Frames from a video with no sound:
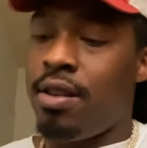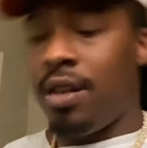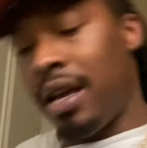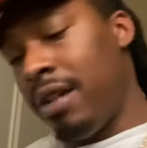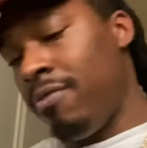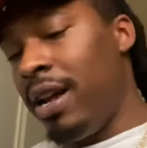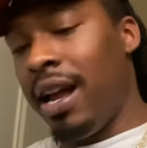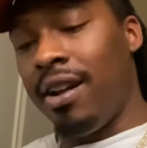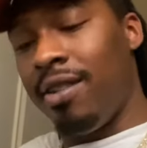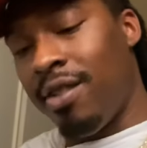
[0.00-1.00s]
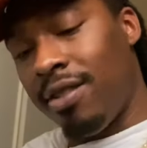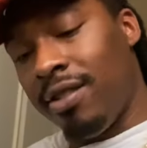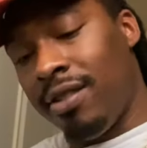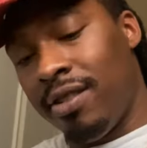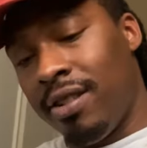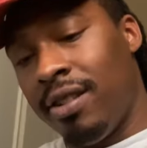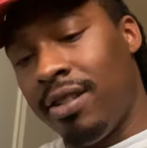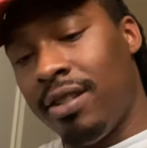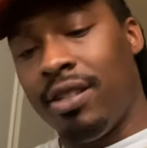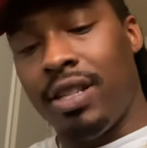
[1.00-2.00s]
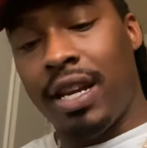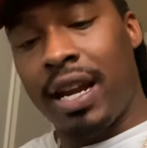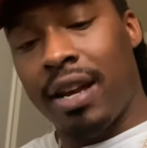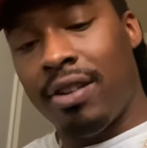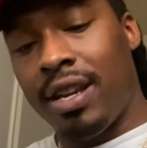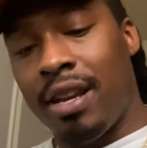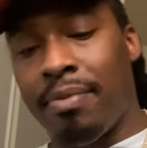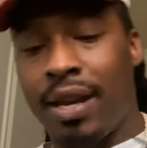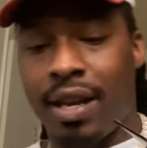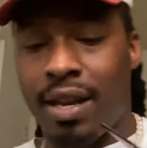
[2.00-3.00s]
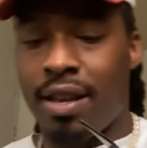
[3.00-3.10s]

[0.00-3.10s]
All right, we got another GLD, man.